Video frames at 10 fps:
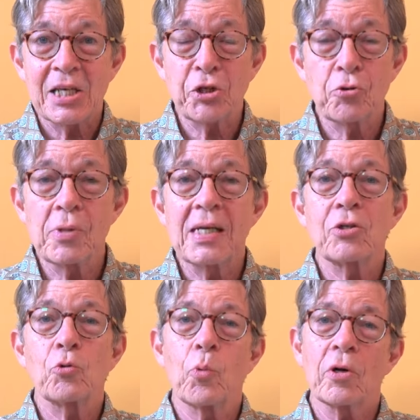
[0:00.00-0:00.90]
that you
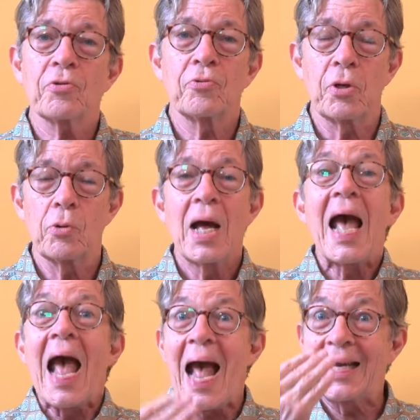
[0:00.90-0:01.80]
need to work through.
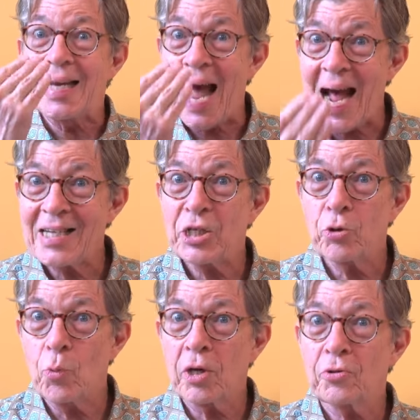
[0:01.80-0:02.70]
And as
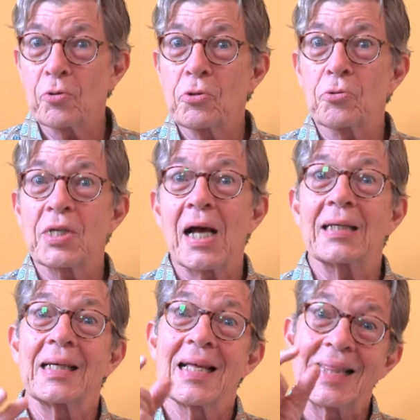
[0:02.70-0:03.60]
you work through your
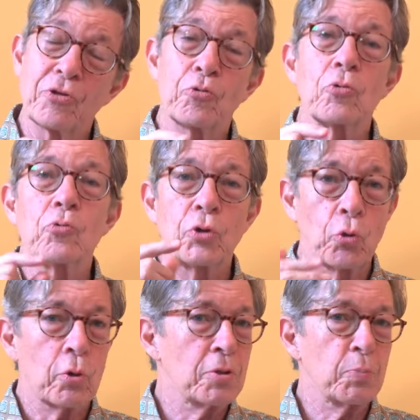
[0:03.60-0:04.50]
sadhana, through
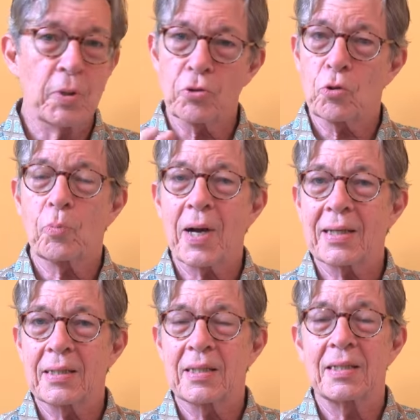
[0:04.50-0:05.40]
your spiritual
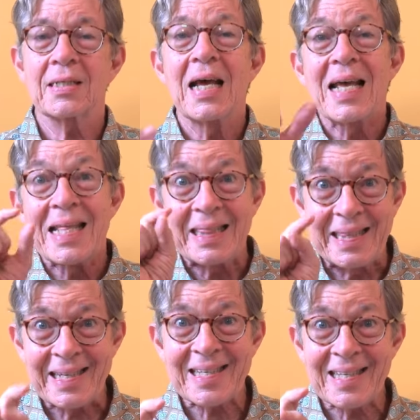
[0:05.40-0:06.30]
practices,
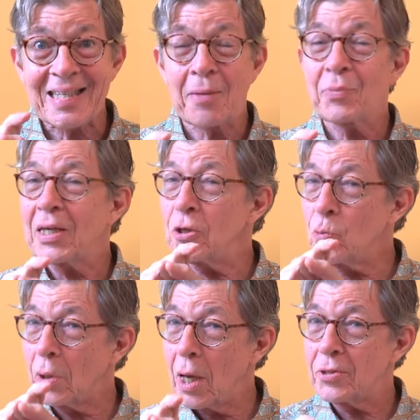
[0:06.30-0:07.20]
this is something you
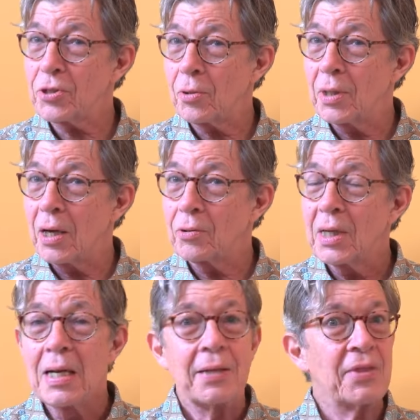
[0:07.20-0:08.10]
will also note
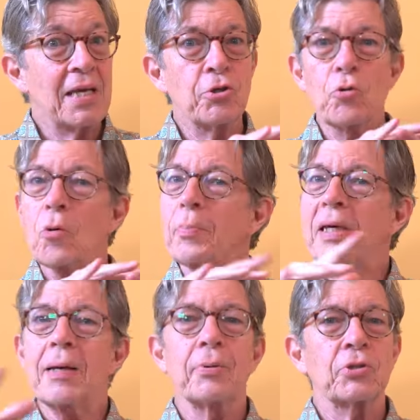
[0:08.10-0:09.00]
that you will
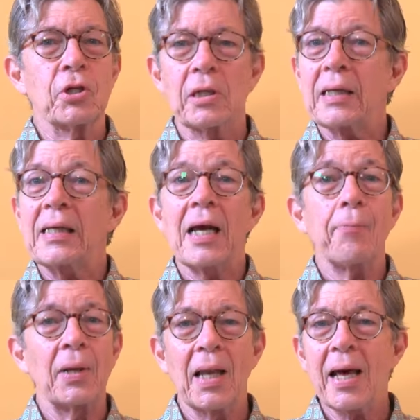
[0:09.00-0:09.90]
be able to clean
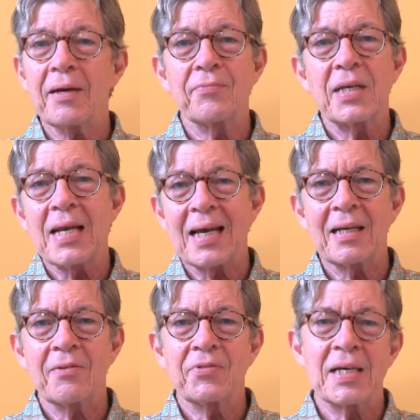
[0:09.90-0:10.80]
up a lot of the
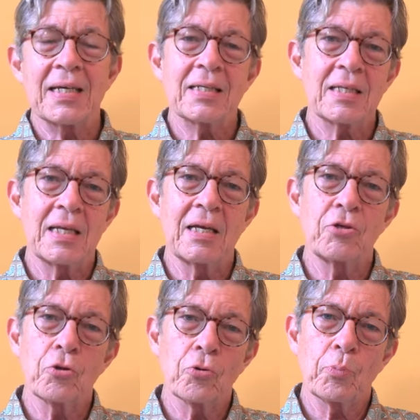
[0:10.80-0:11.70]
negative things
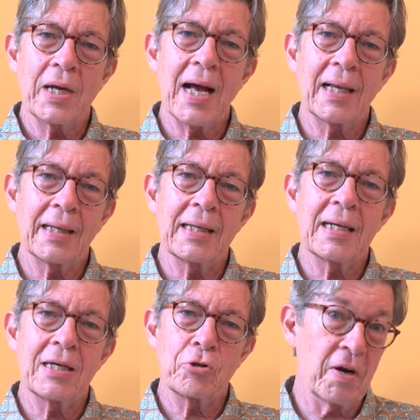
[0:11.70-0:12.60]
in your reality
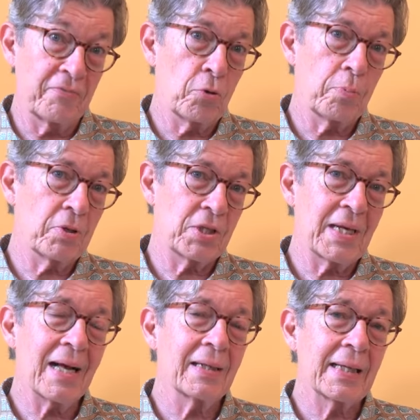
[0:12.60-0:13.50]
and of your
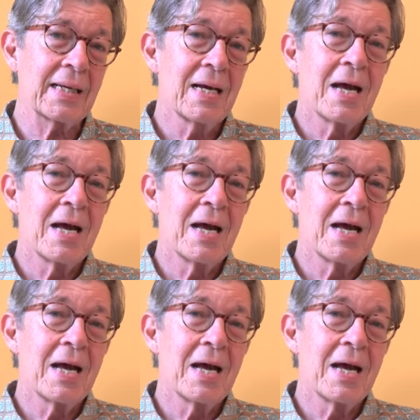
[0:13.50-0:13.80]
personality.